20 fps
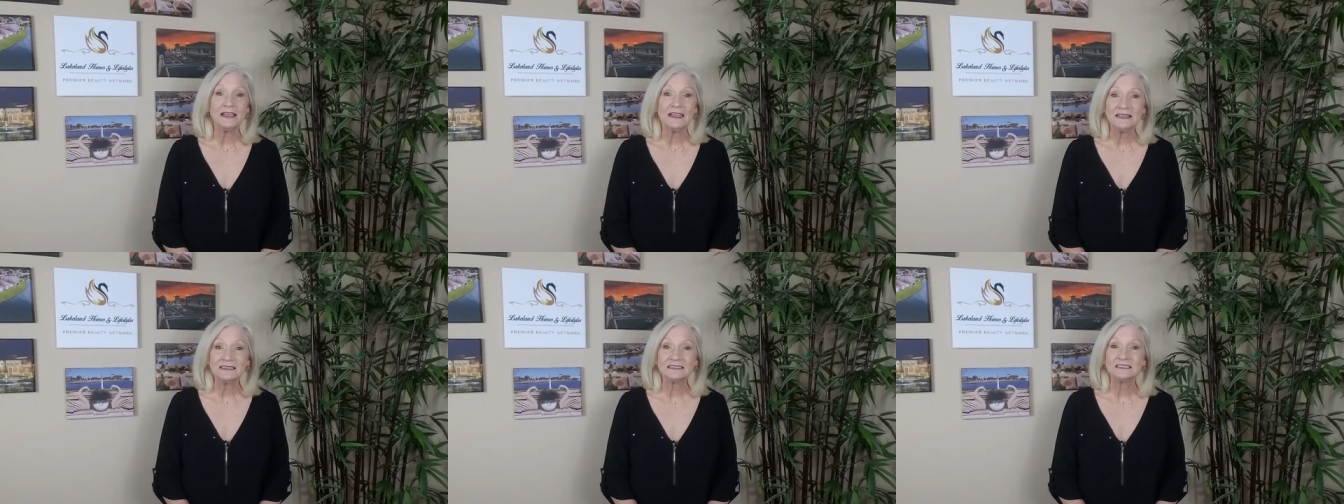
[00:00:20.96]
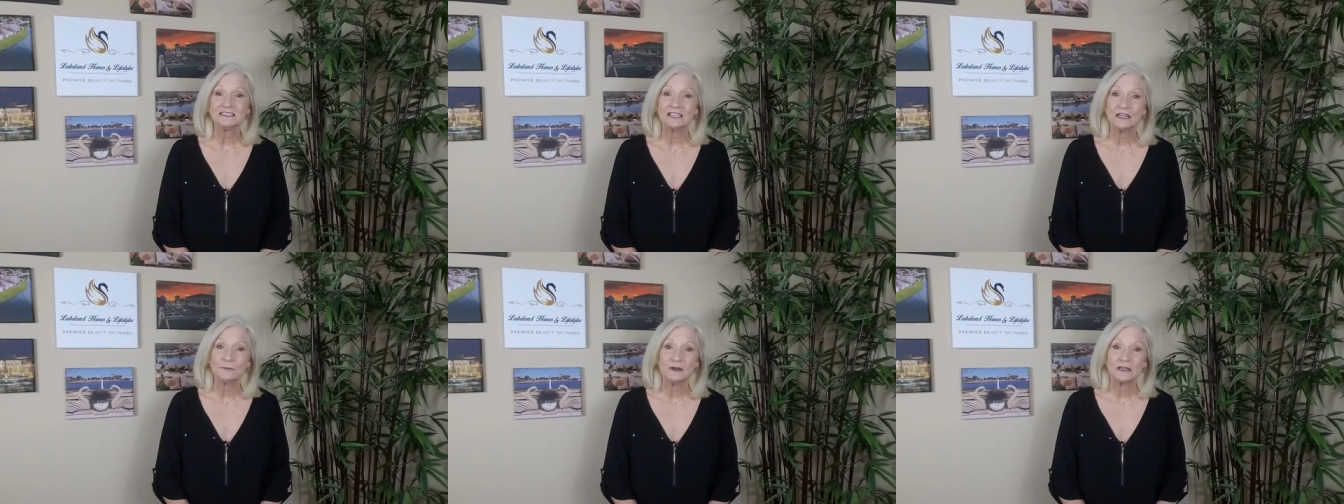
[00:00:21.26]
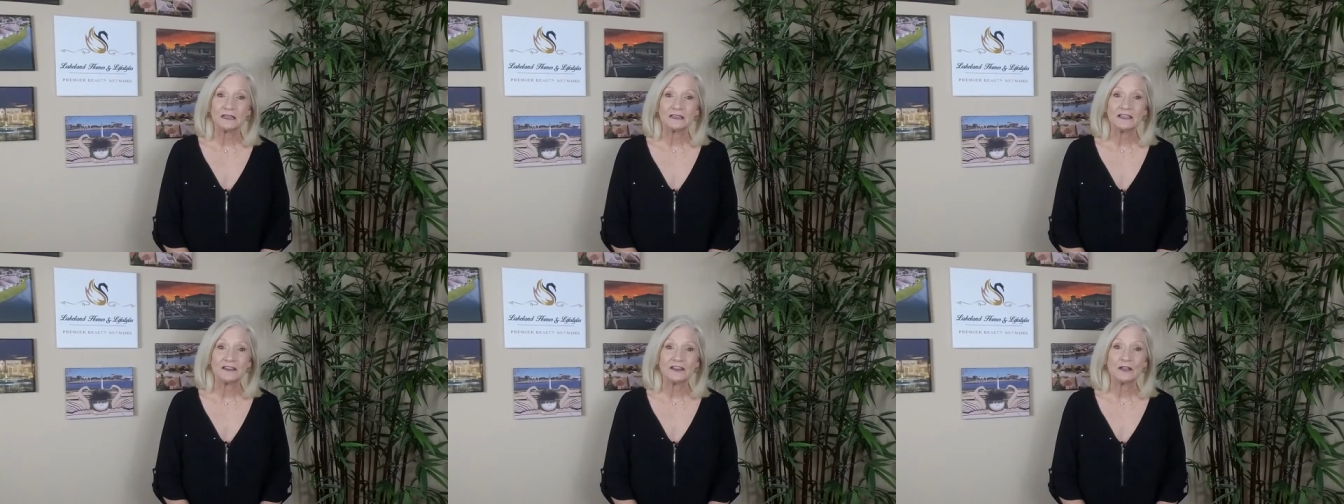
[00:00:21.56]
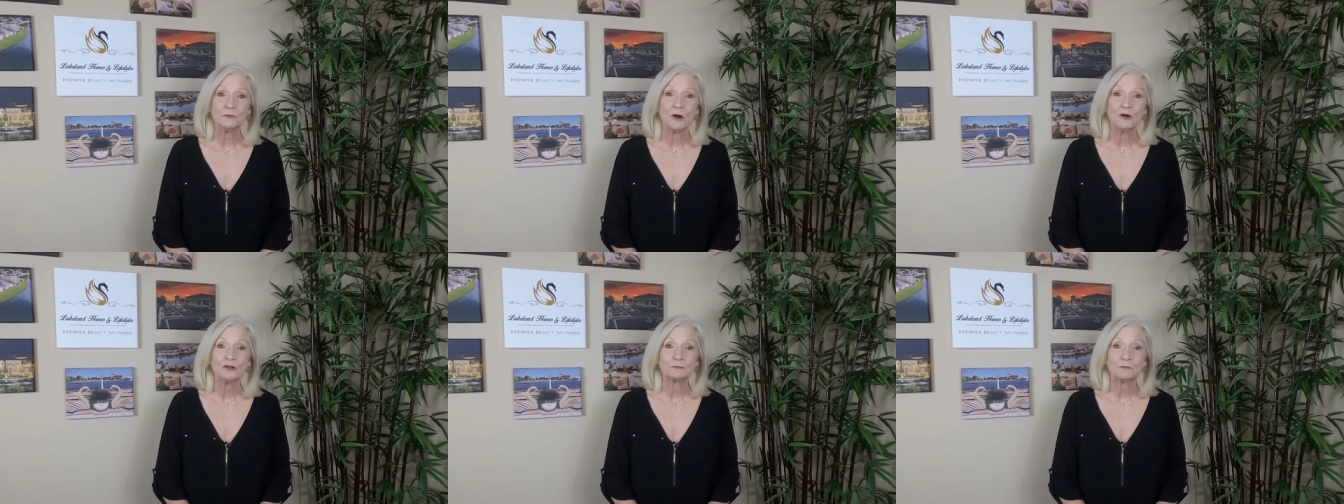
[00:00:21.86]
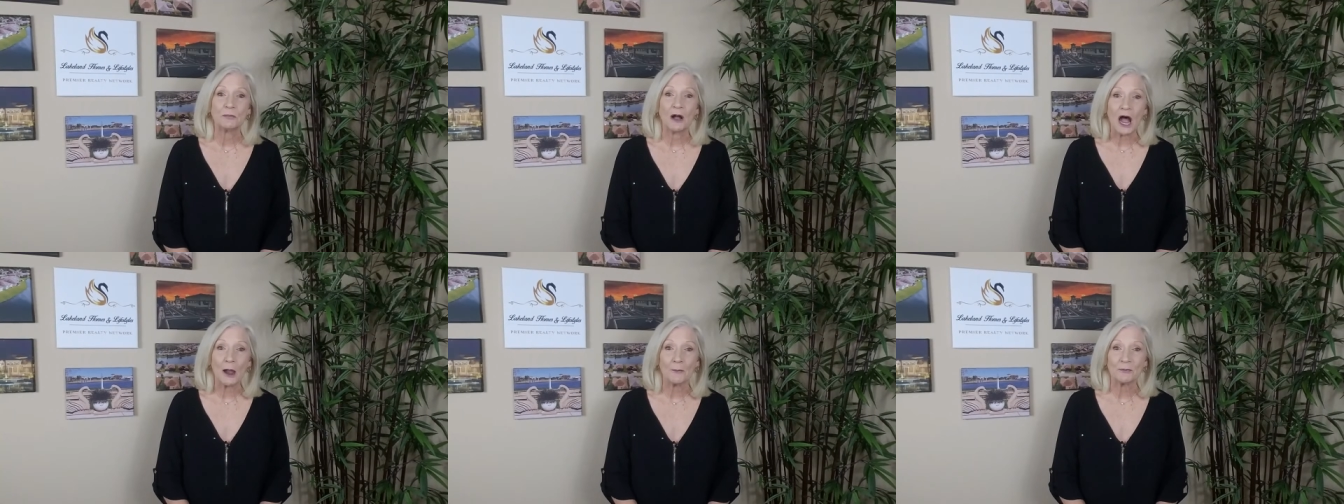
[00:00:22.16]
is typically the
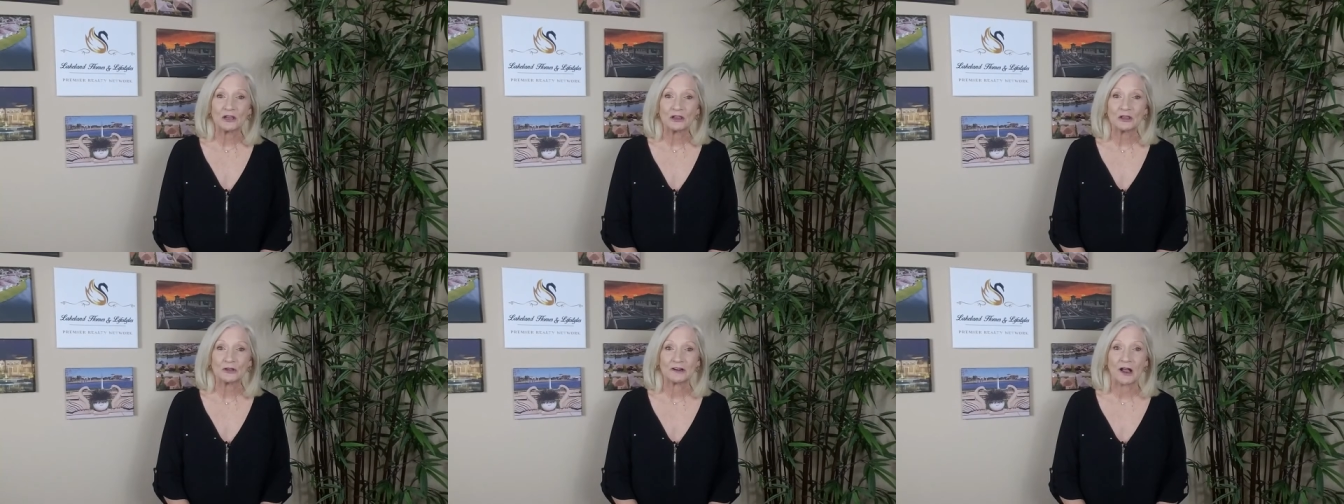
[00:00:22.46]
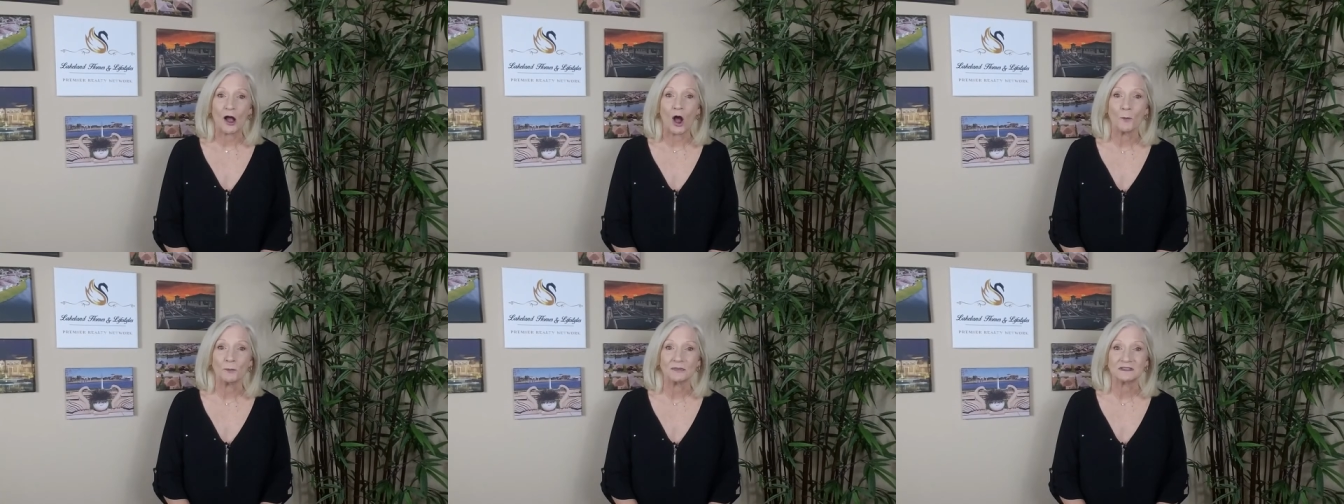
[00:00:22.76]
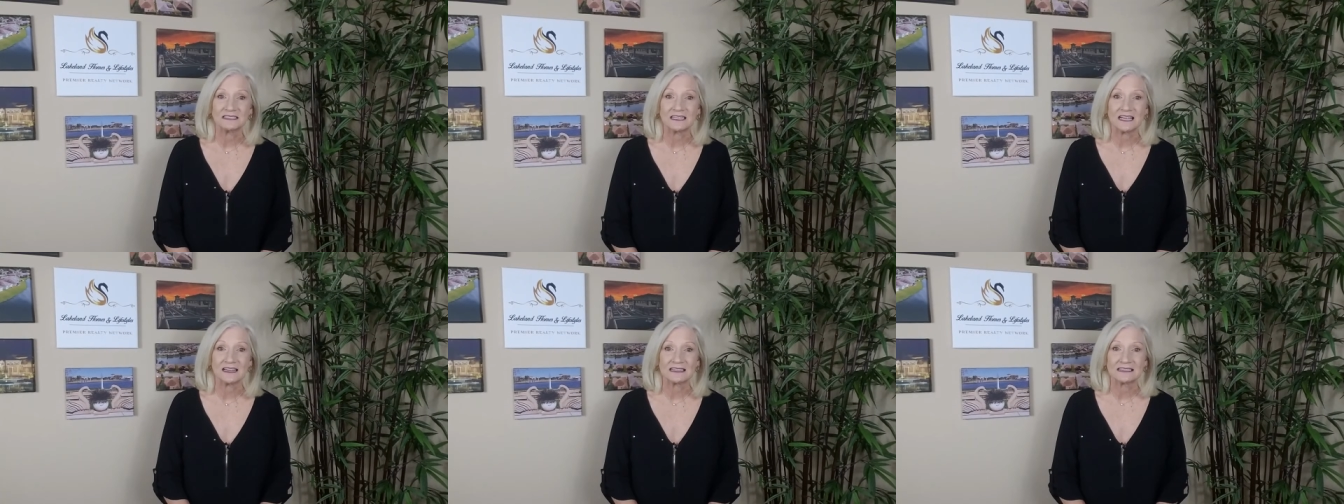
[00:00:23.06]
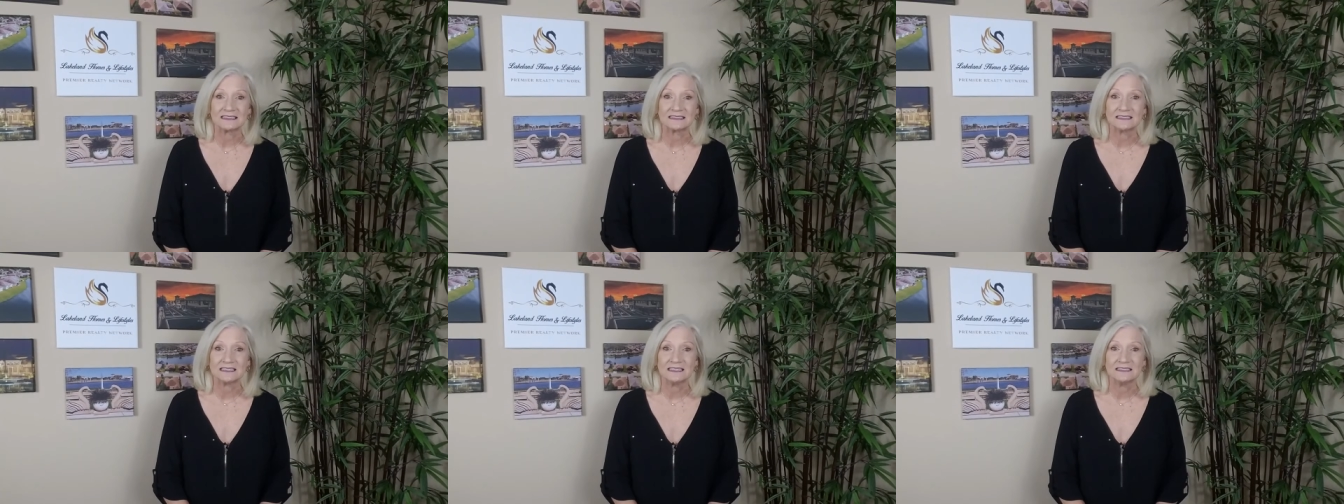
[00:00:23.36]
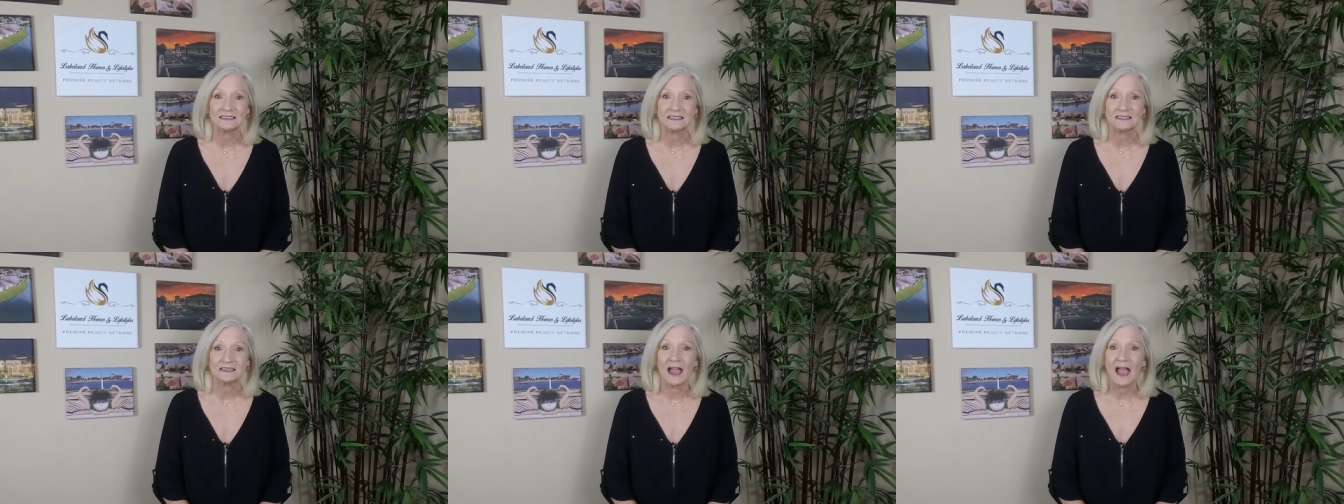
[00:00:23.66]
most popular home selling
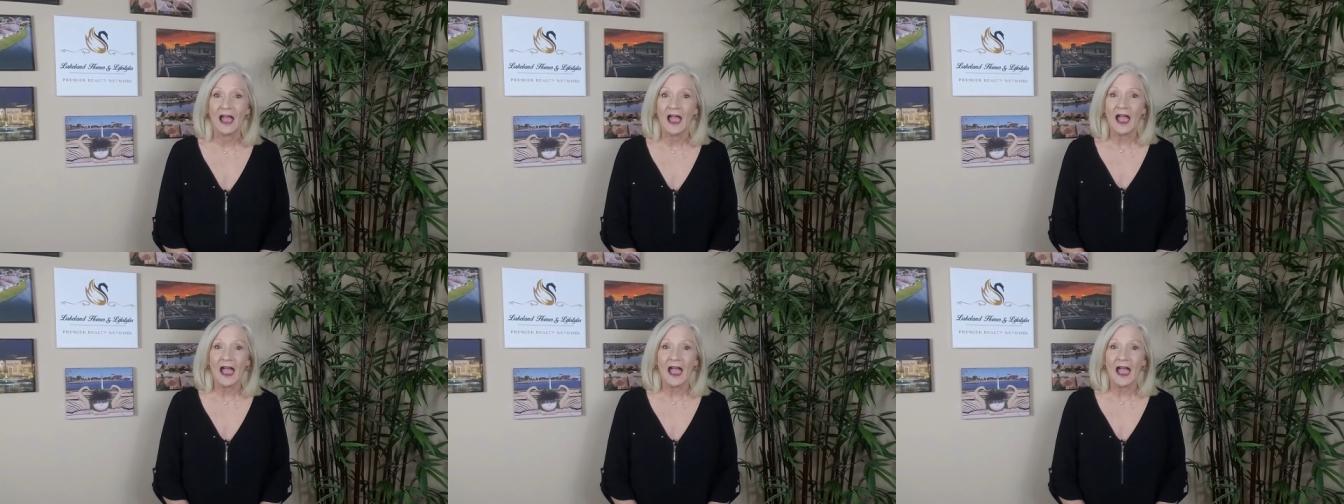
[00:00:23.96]
season.